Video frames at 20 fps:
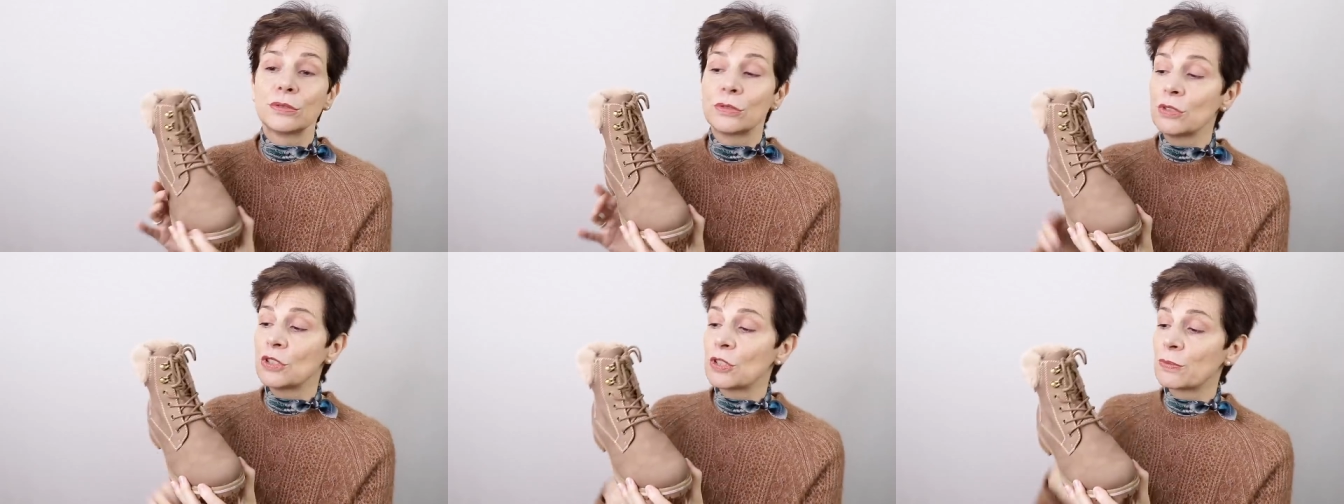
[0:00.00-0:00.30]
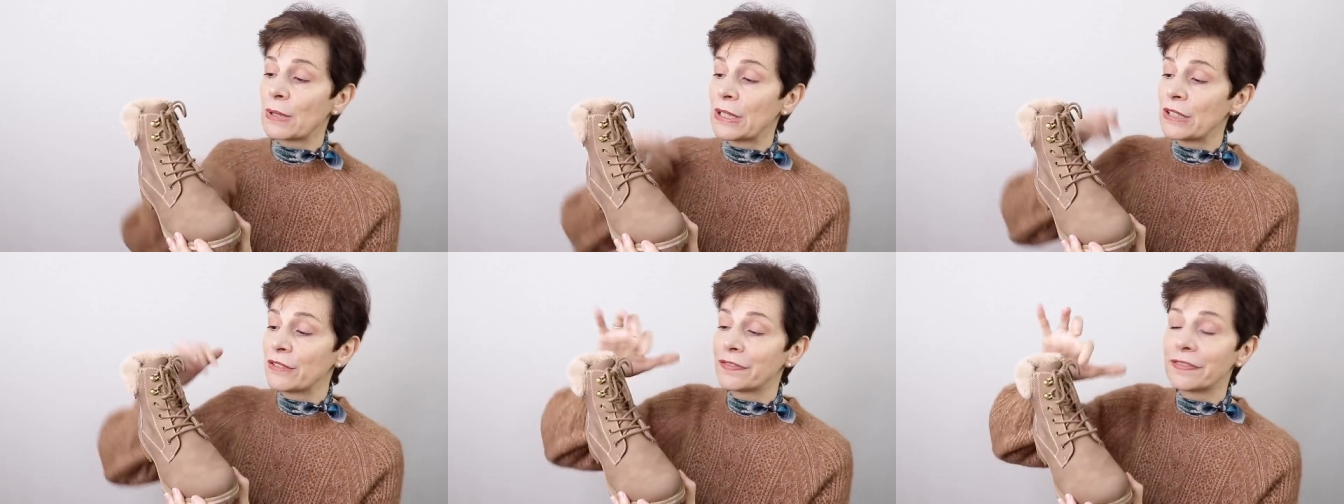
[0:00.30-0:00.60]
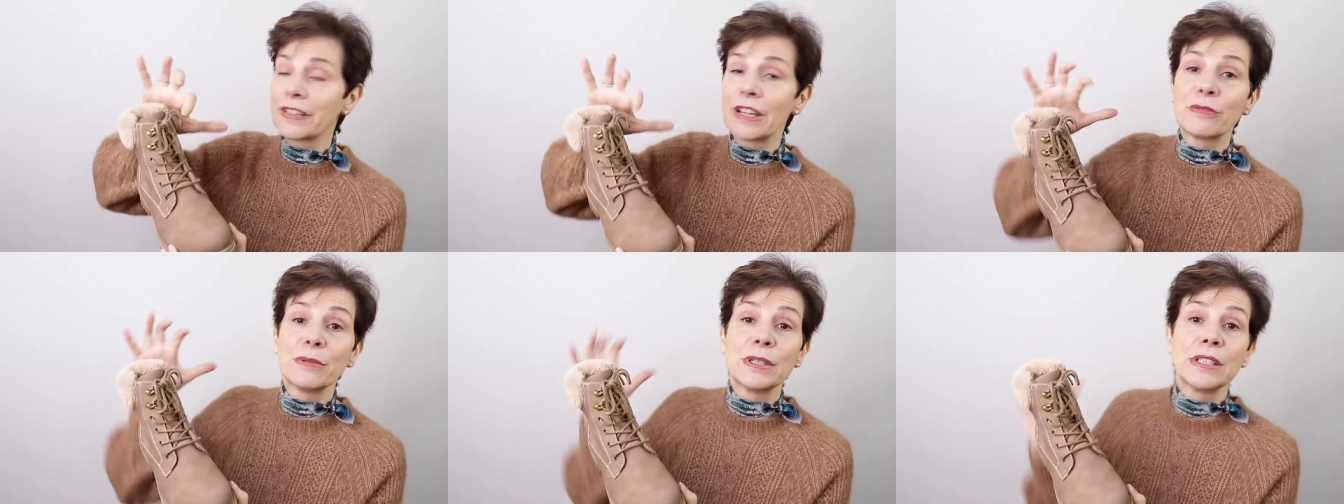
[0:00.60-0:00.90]
to spend
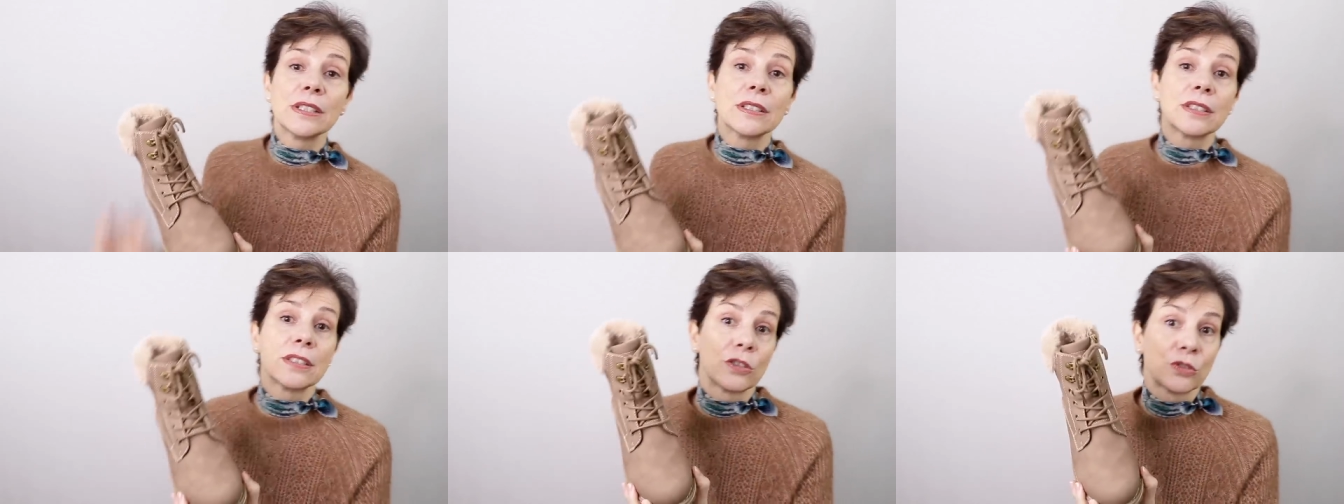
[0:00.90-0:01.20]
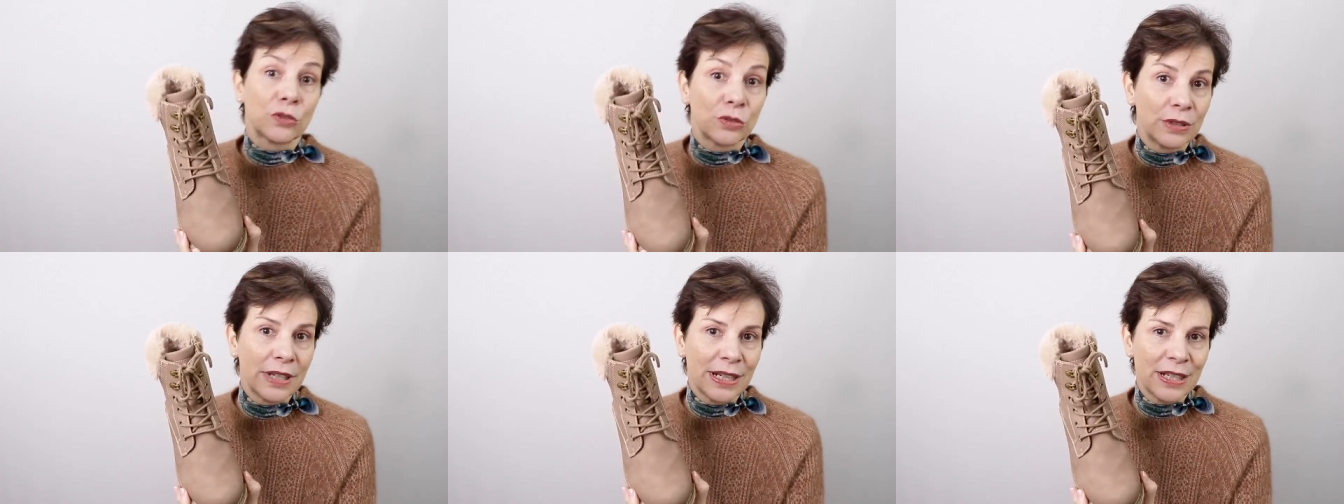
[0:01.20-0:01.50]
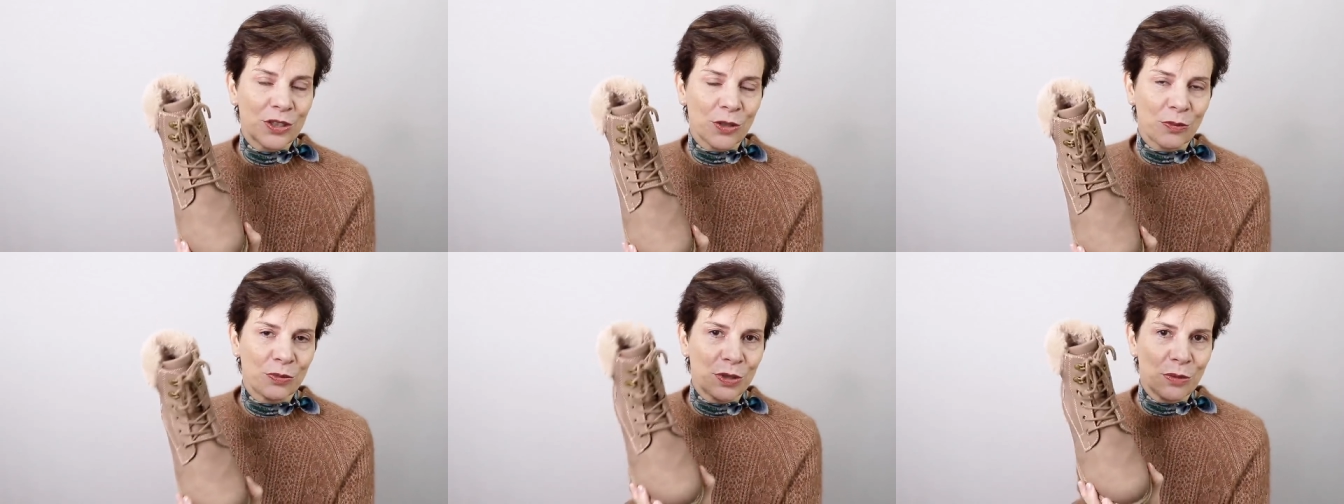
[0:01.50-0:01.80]
five minutes to
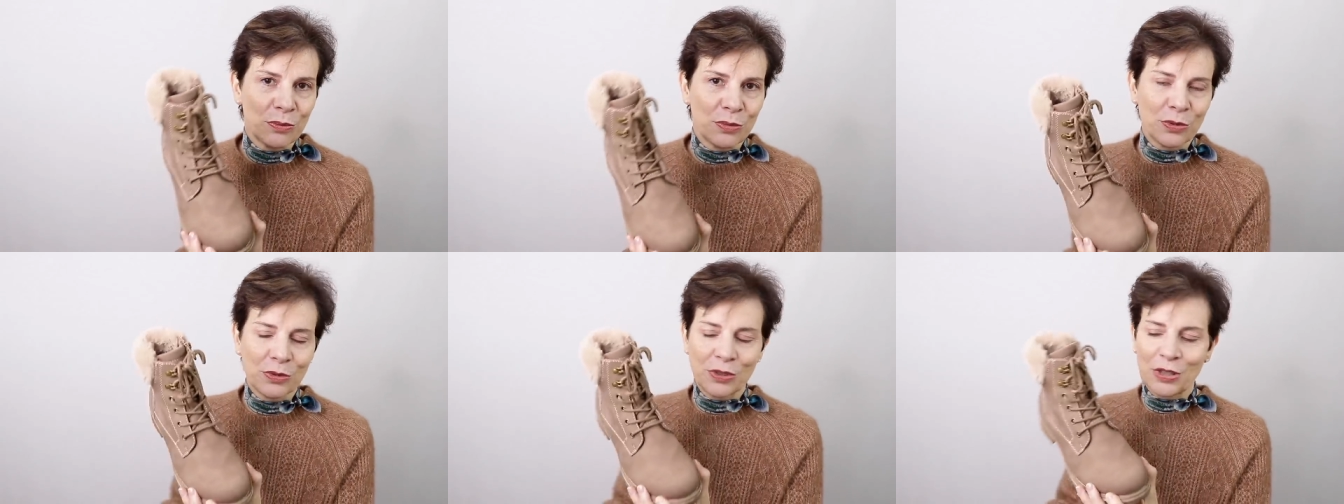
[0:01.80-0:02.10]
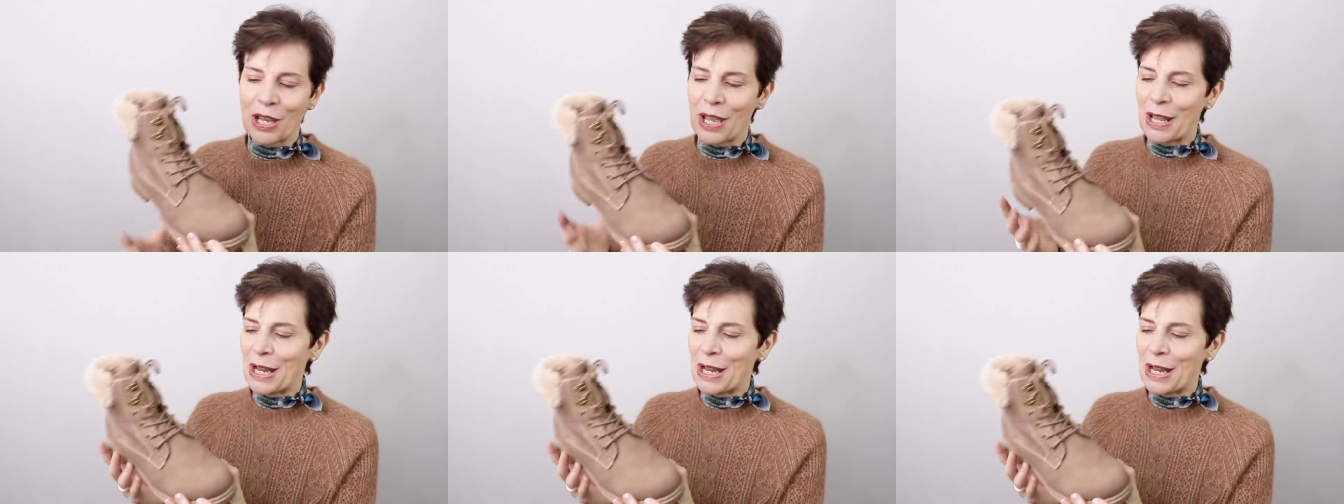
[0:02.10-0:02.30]
lace up your boots